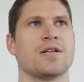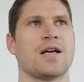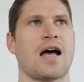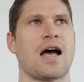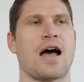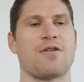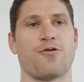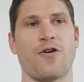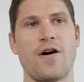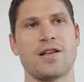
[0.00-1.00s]
and
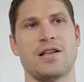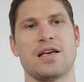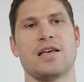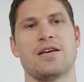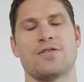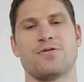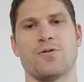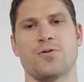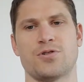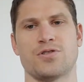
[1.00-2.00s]
finally, of
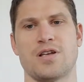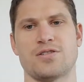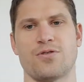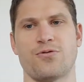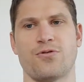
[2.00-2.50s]
course, there's the